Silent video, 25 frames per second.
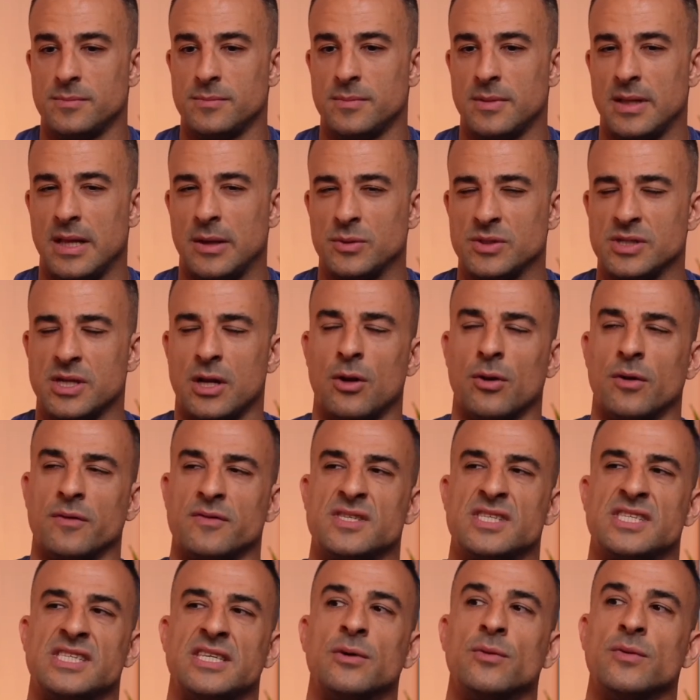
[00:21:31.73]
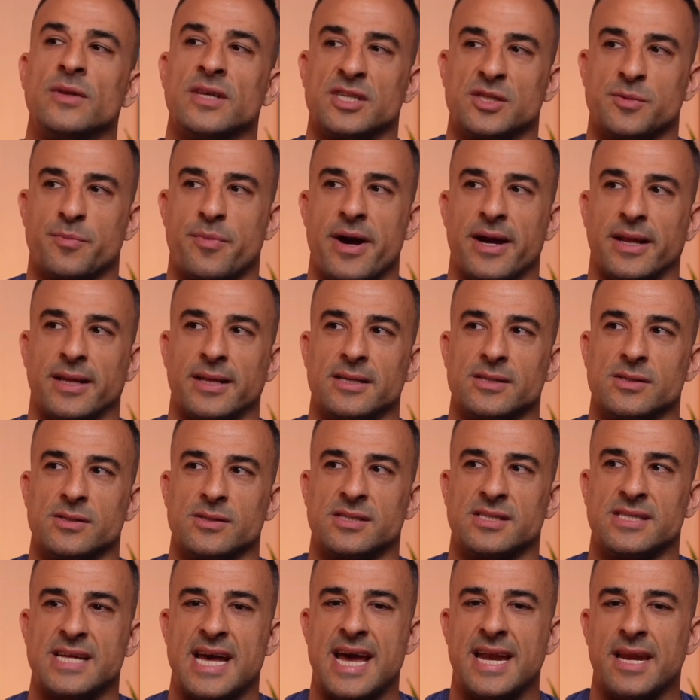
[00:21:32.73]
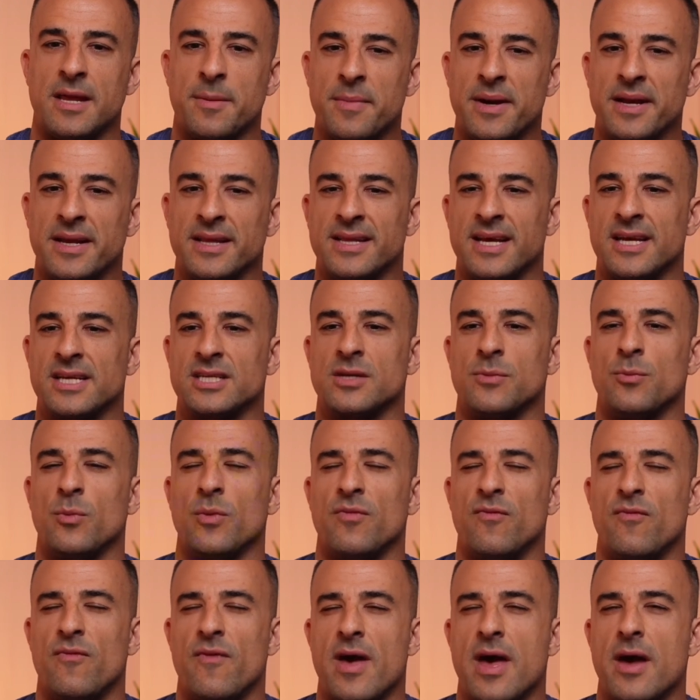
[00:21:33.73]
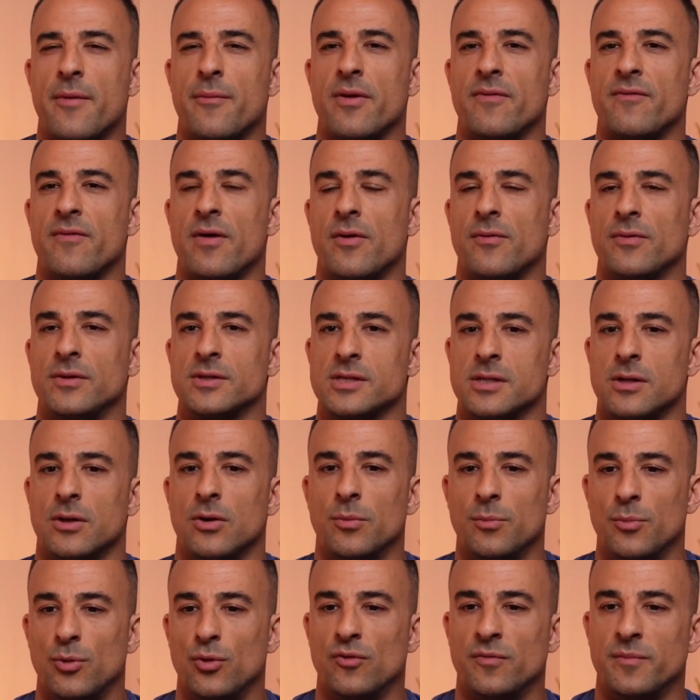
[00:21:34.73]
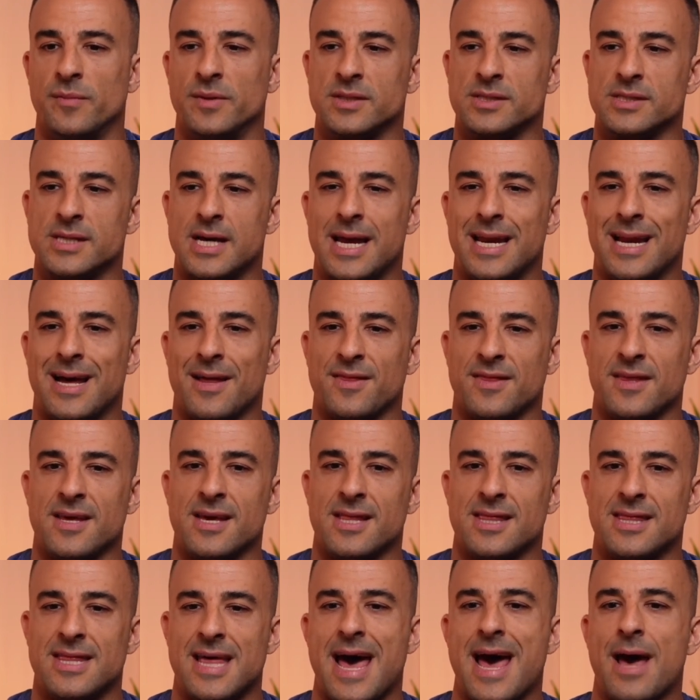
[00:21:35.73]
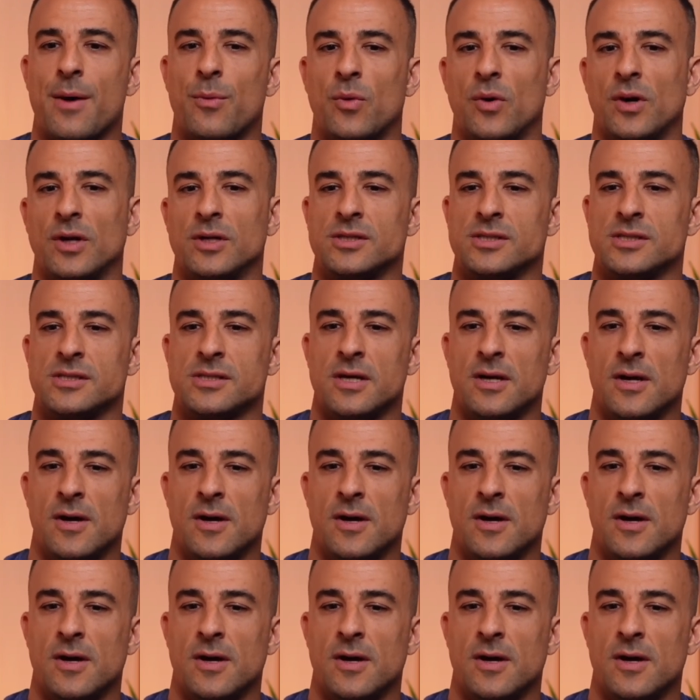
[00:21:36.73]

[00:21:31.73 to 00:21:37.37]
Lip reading: there was a lot of stillness practice, standing meditation with very, very slow movements. And I think that was